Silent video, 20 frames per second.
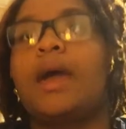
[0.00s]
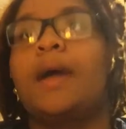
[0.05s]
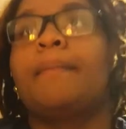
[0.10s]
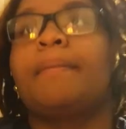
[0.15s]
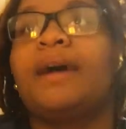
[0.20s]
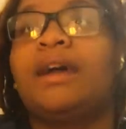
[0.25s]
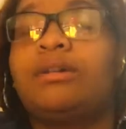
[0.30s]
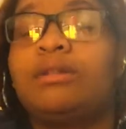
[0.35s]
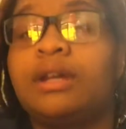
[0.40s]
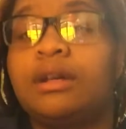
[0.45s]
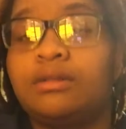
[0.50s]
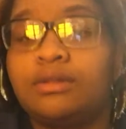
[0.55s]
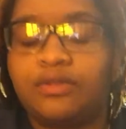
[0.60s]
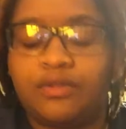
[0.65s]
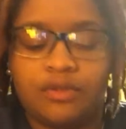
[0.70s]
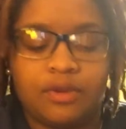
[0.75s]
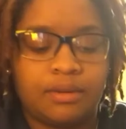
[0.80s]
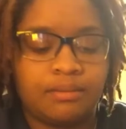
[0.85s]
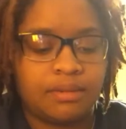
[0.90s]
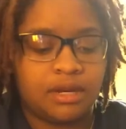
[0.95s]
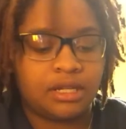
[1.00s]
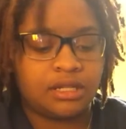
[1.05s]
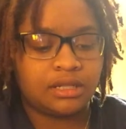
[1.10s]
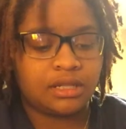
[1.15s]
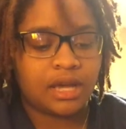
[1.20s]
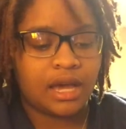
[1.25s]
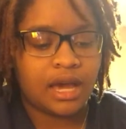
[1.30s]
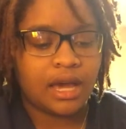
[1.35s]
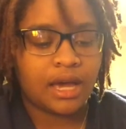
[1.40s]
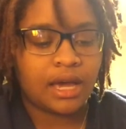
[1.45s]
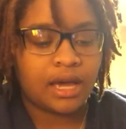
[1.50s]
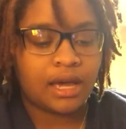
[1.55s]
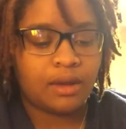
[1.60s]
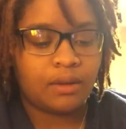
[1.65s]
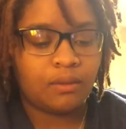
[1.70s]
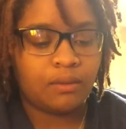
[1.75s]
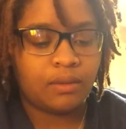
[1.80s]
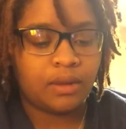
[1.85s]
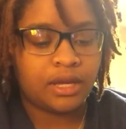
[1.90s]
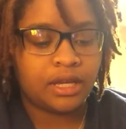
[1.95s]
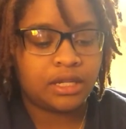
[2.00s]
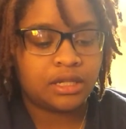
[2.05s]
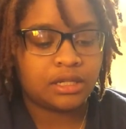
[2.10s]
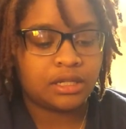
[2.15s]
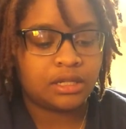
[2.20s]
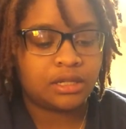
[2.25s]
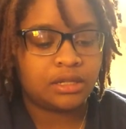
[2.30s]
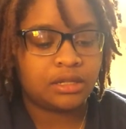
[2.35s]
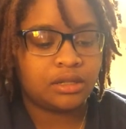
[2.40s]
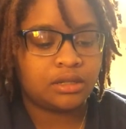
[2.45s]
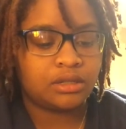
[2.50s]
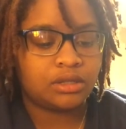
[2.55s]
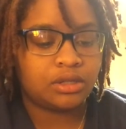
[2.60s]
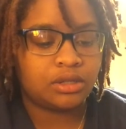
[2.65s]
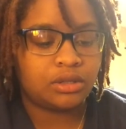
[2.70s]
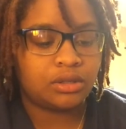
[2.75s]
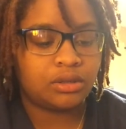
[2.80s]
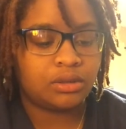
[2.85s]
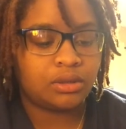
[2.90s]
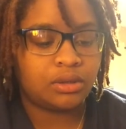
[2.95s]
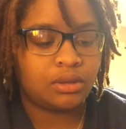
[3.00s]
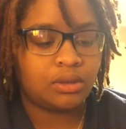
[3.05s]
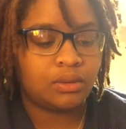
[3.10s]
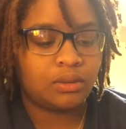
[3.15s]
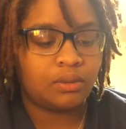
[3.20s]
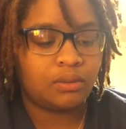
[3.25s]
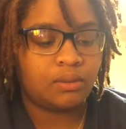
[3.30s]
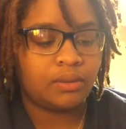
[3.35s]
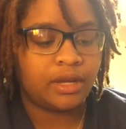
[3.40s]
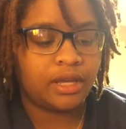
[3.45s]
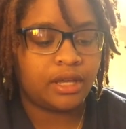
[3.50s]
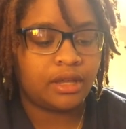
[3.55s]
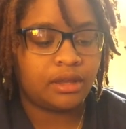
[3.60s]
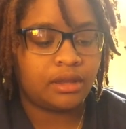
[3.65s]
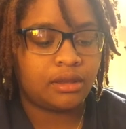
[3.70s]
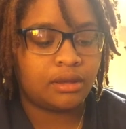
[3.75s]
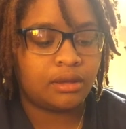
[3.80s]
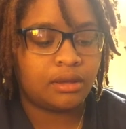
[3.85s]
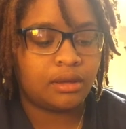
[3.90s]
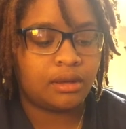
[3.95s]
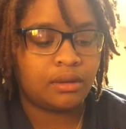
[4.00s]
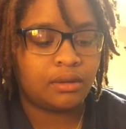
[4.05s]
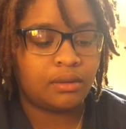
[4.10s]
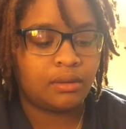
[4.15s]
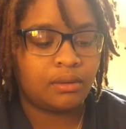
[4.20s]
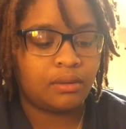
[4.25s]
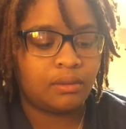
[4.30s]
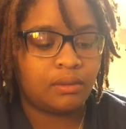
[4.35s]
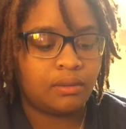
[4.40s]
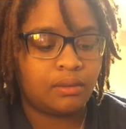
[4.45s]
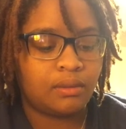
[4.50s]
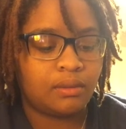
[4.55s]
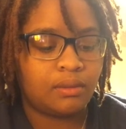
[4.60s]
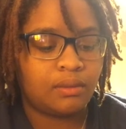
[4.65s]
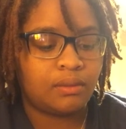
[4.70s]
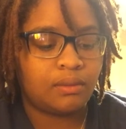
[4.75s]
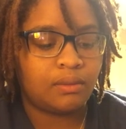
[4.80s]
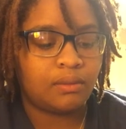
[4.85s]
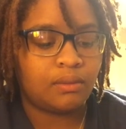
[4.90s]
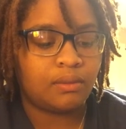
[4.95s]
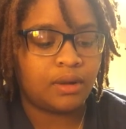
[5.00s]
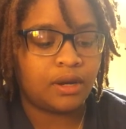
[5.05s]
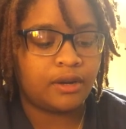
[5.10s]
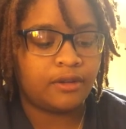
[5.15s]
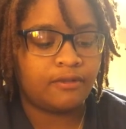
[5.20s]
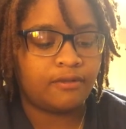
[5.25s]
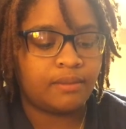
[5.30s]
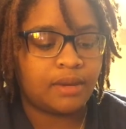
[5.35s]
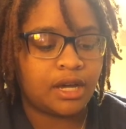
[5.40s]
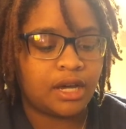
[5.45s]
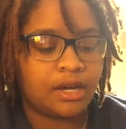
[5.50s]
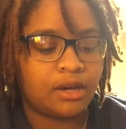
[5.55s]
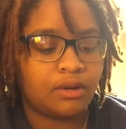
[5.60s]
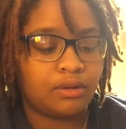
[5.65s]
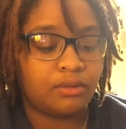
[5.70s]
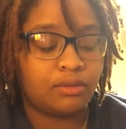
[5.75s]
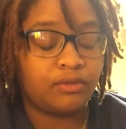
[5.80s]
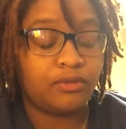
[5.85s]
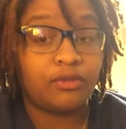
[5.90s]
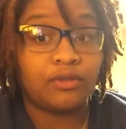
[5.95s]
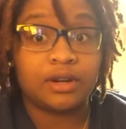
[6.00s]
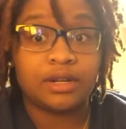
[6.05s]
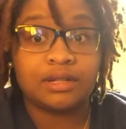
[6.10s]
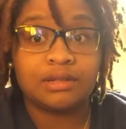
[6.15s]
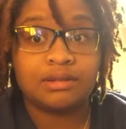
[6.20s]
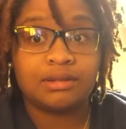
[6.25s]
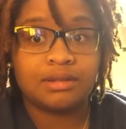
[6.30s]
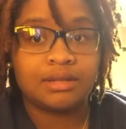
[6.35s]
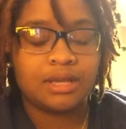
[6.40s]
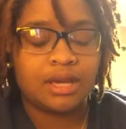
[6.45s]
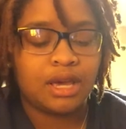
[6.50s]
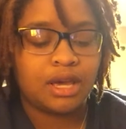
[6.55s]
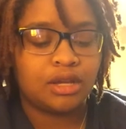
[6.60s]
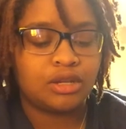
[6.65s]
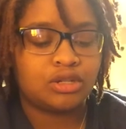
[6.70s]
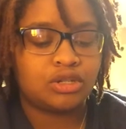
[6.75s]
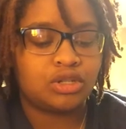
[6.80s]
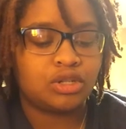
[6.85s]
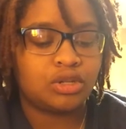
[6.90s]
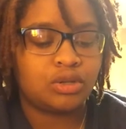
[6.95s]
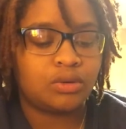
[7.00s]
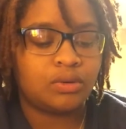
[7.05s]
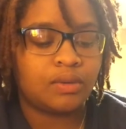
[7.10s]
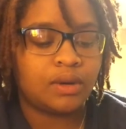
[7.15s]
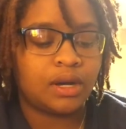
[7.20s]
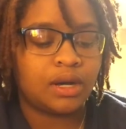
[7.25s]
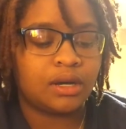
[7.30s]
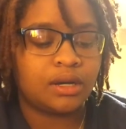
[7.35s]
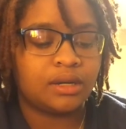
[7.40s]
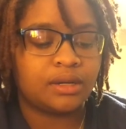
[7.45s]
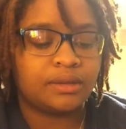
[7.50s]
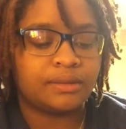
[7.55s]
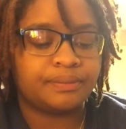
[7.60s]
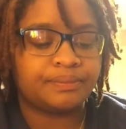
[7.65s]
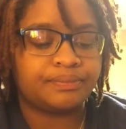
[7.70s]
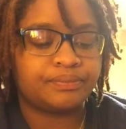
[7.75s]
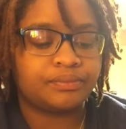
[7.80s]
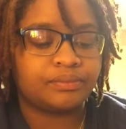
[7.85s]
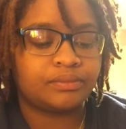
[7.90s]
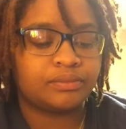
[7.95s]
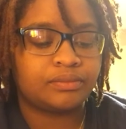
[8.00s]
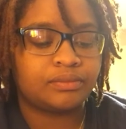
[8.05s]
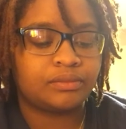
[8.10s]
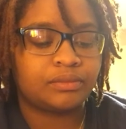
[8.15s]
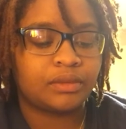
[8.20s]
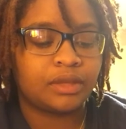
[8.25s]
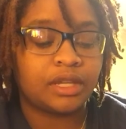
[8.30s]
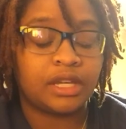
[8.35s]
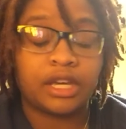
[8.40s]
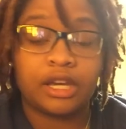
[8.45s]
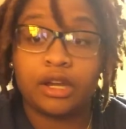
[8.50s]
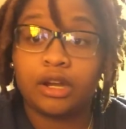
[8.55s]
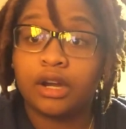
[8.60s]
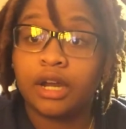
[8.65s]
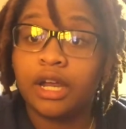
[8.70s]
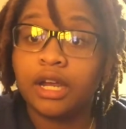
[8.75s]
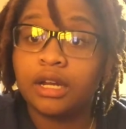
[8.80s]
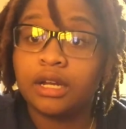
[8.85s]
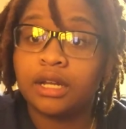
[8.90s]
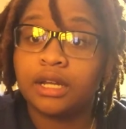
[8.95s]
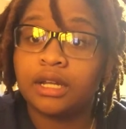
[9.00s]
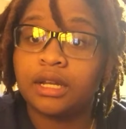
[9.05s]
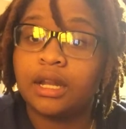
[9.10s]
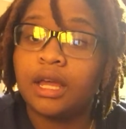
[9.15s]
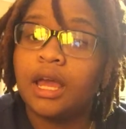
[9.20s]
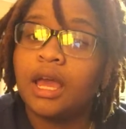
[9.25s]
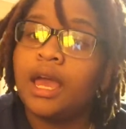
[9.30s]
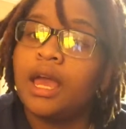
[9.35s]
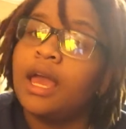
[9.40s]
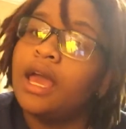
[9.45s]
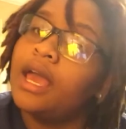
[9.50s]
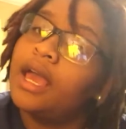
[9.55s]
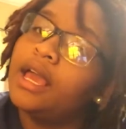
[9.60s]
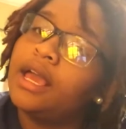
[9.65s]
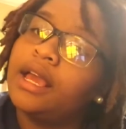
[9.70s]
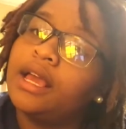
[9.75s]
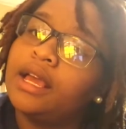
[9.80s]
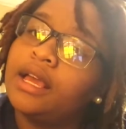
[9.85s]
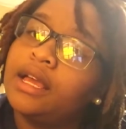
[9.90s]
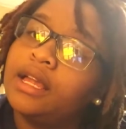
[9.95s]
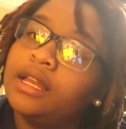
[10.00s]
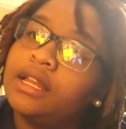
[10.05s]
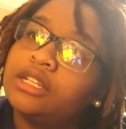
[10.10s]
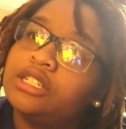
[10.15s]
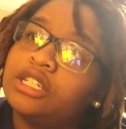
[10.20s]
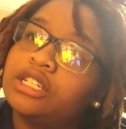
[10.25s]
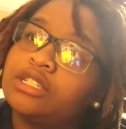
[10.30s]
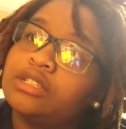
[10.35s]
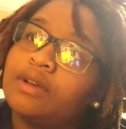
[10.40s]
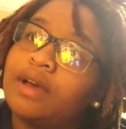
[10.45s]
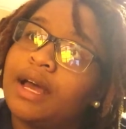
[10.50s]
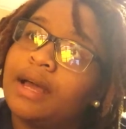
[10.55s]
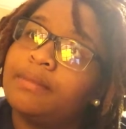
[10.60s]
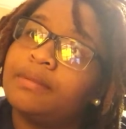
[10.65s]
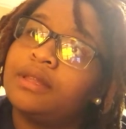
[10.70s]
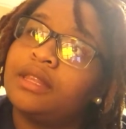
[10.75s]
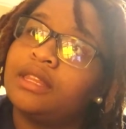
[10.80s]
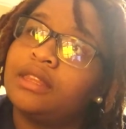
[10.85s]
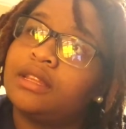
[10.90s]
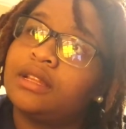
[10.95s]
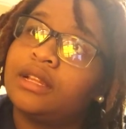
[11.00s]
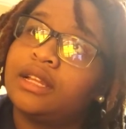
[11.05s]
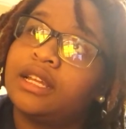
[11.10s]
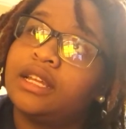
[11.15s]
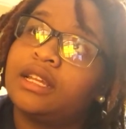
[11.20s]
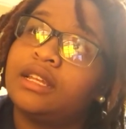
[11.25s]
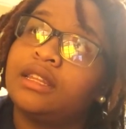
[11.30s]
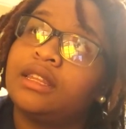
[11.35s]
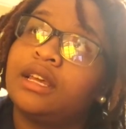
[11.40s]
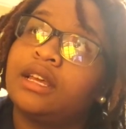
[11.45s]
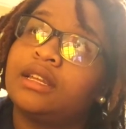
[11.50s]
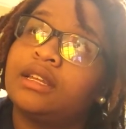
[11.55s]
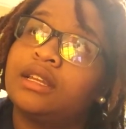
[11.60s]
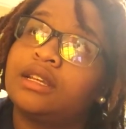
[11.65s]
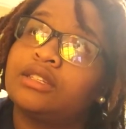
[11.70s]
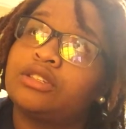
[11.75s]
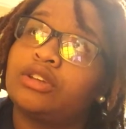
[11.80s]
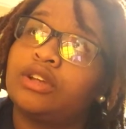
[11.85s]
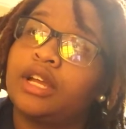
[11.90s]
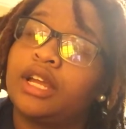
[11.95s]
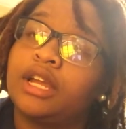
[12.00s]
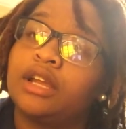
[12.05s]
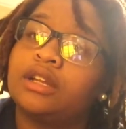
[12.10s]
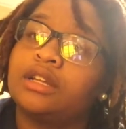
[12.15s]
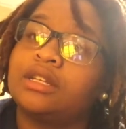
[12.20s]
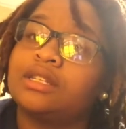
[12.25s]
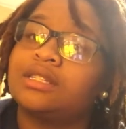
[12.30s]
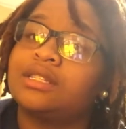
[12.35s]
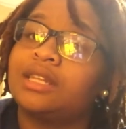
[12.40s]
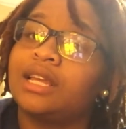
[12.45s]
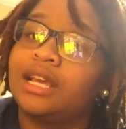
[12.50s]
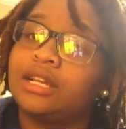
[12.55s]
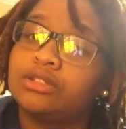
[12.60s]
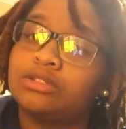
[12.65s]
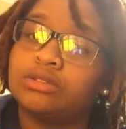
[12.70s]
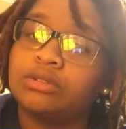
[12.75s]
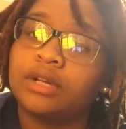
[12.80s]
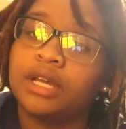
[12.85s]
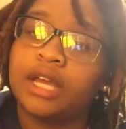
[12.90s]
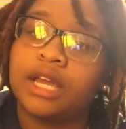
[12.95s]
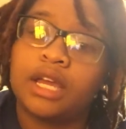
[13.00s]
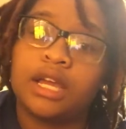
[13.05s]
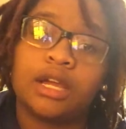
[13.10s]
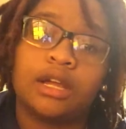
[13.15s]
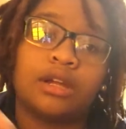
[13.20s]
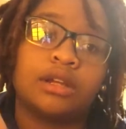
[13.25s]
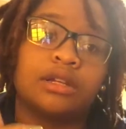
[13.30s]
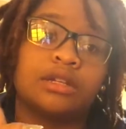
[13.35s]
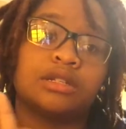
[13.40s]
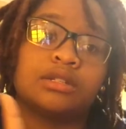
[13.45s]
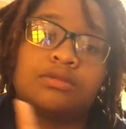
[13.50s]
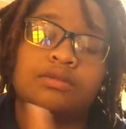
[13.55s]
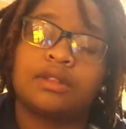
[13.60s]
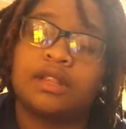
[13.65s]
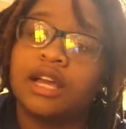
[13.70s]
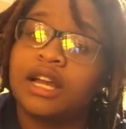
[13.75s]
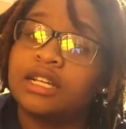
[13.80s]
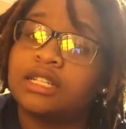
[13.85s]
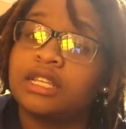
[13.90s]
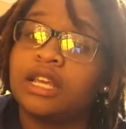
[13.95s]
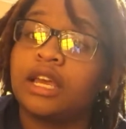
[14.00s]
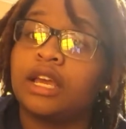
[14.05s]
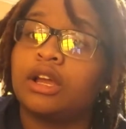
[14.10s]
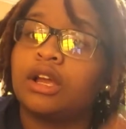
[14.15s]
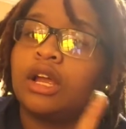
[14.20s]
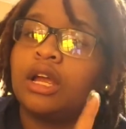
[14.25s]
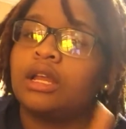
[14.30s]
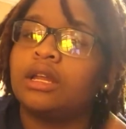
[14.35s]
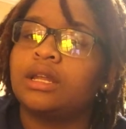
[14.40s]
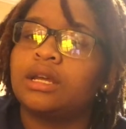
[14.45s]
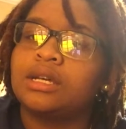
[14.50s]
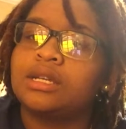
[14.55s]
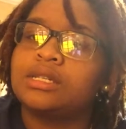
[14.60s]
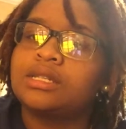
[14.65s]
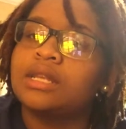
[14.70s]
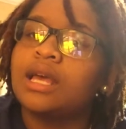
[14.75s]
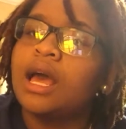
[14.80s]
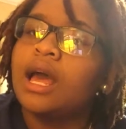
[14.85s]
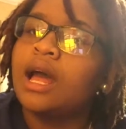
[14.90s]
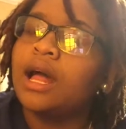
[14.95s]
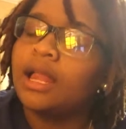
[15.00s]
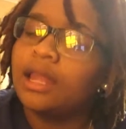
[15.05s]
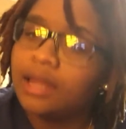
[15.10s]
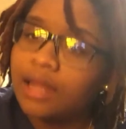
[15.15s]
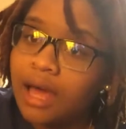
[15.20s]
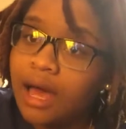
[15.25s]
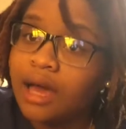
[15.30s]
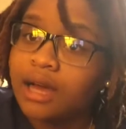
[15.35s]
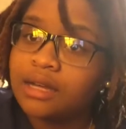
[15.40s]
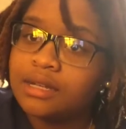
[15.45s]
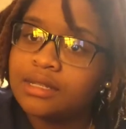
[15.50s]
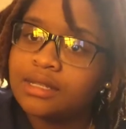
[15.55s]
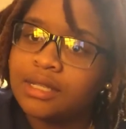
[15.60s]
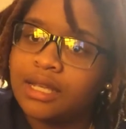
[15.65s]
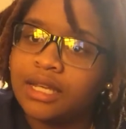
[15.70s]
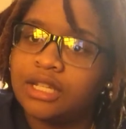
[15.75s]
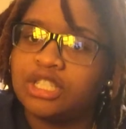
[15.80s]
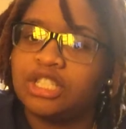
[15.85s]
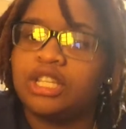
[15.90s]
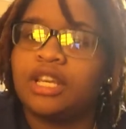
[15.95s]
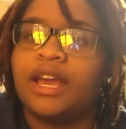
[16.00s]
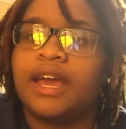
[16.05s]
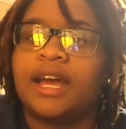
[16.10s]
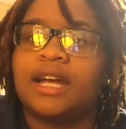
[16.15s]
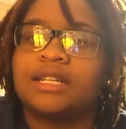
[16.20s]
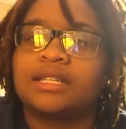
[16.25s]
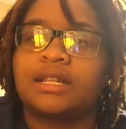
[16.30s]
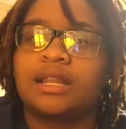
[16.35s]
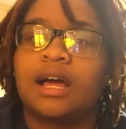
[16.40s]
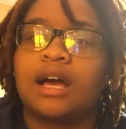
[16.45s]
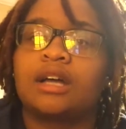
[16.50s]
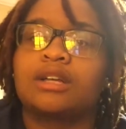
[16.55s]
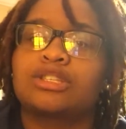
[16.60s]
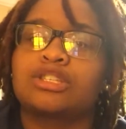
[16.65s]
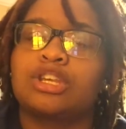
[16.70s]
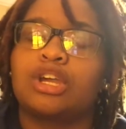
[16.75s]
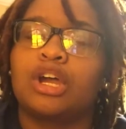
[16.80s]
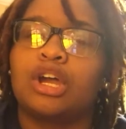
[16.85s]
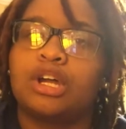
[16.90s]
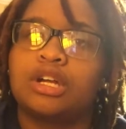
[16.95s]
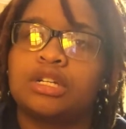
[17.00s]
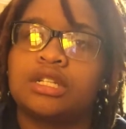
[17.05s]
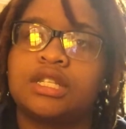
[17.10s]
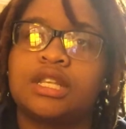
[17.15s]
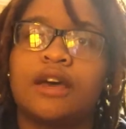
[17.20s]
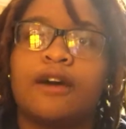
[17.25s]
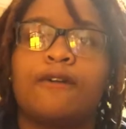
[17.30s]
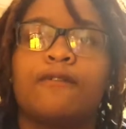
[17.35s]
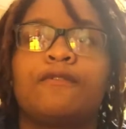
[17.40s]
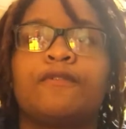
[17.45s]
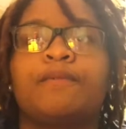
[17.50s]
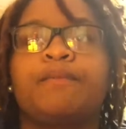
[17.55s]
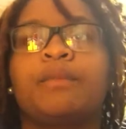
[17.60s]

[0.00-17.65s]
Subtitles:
back when I was 4 months, I went with one of my old friends to get her hair done. And it just so happened that the lady that does her hair does natural hair, does relaxed hair, and does locks, and she has locks herself.